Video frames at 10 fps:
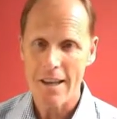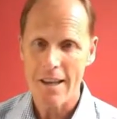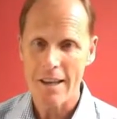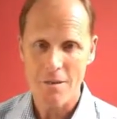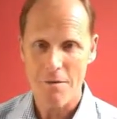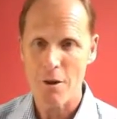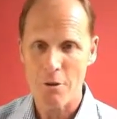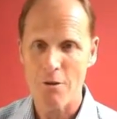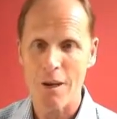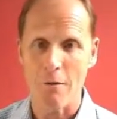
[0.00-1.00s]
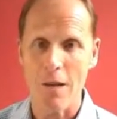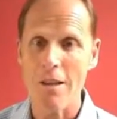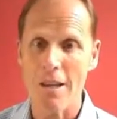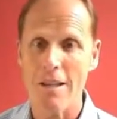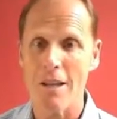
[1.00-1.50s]
it's a very good thing really
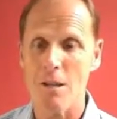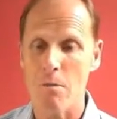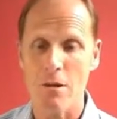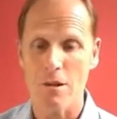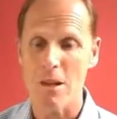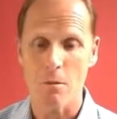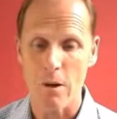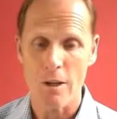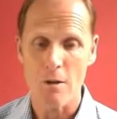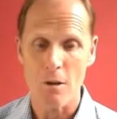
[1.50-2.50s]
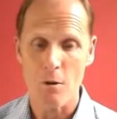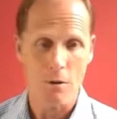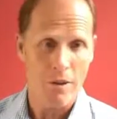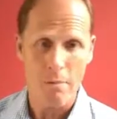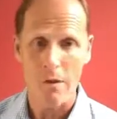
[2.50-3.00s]
that it does, because otherwise all
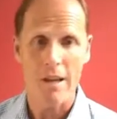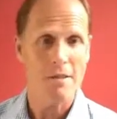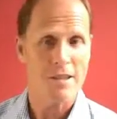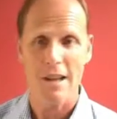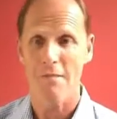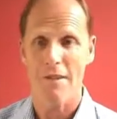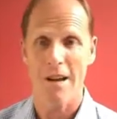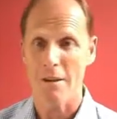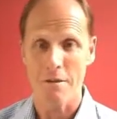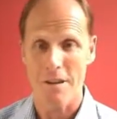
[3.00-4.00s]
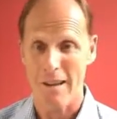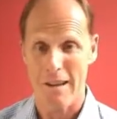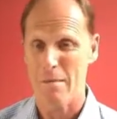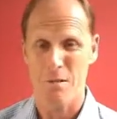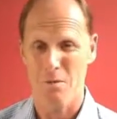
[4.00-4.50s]
of our beliefs and our values and our
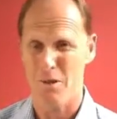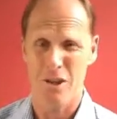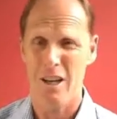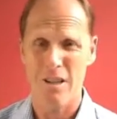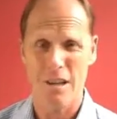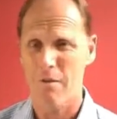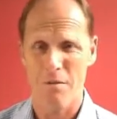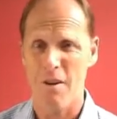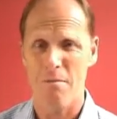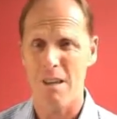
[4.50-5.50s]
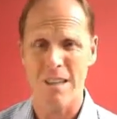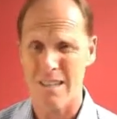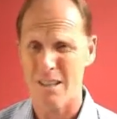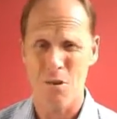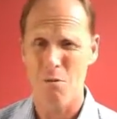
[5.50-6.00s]
habits would change every 5 minutes.
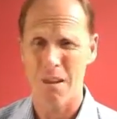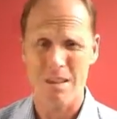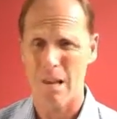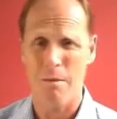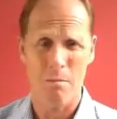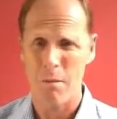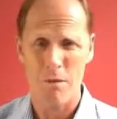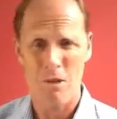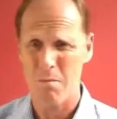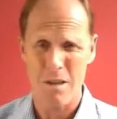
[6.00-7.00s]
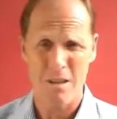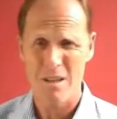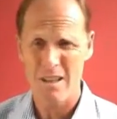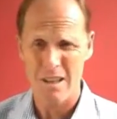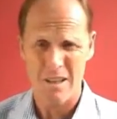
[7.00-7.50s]
As new things come in, we would just be
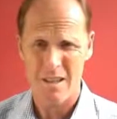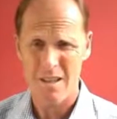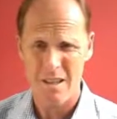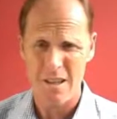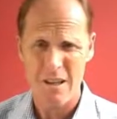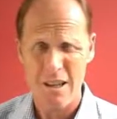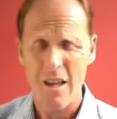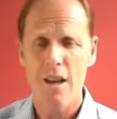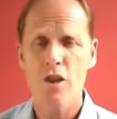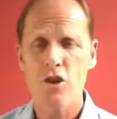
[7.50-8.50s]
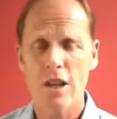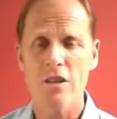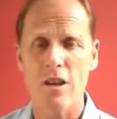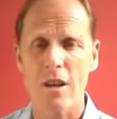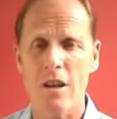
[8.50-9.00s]
continually
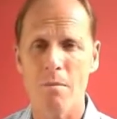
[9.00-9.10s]
changing.